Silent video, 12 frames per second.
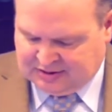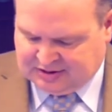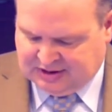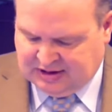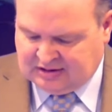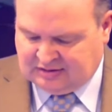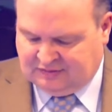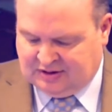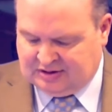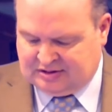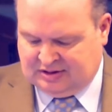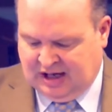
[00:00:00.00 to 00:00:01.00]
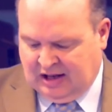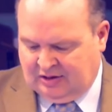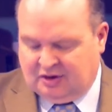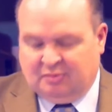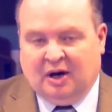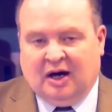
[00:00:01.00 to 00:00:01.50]
to each of us and to
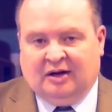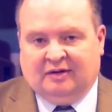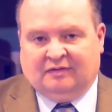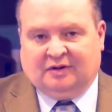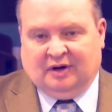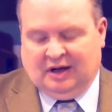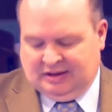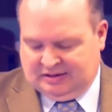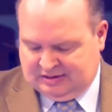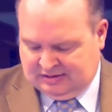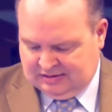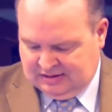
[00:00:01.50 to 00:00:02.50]
the body of Christ.